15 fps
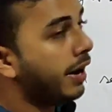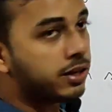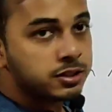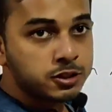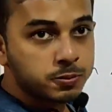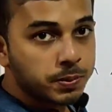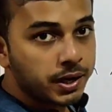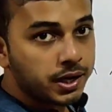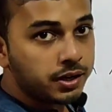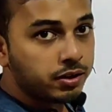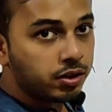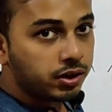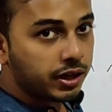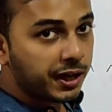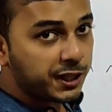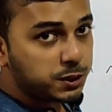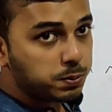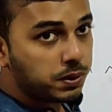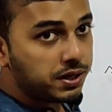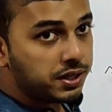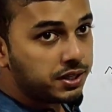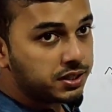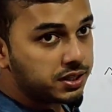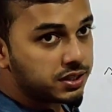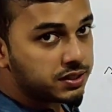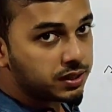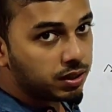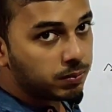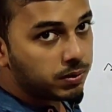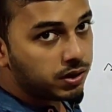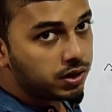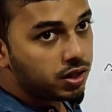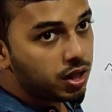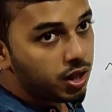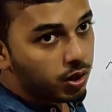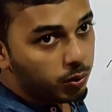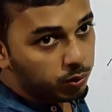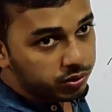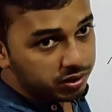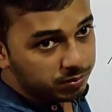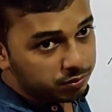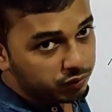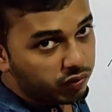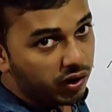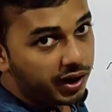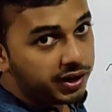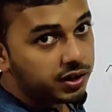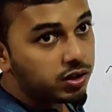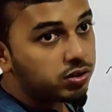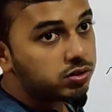and spend. Okay, expenditure is given, we have to find